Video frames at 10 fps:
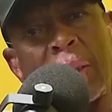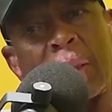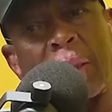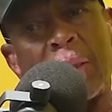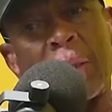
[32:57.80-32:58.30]

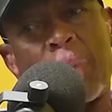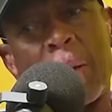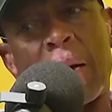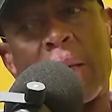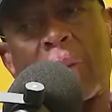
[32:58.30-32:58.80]
Can you
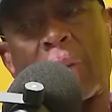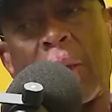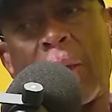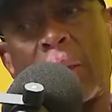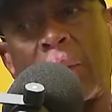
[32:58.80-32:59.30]
plan or
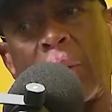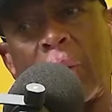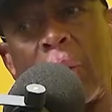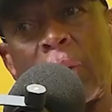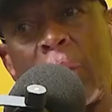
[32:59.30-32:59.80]
hey,
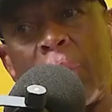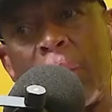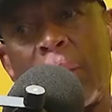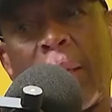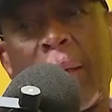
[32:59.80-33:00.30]
play somebody
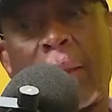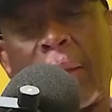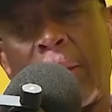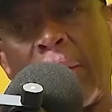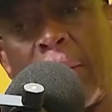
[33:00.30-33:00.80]
guy.
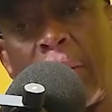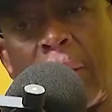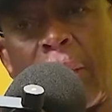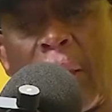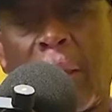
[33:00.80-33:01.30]

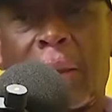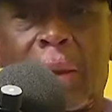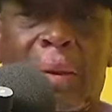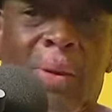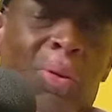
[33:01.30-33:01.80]
Ah,
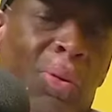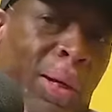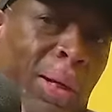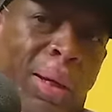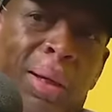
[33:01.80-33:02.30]
there's no way.
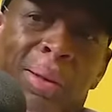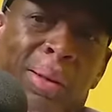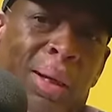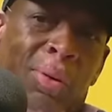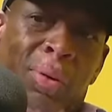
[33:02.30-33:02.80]
Eh?
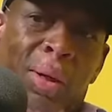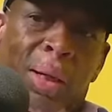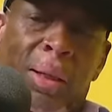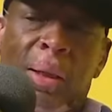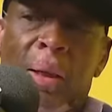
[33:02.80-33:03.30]
Can you can?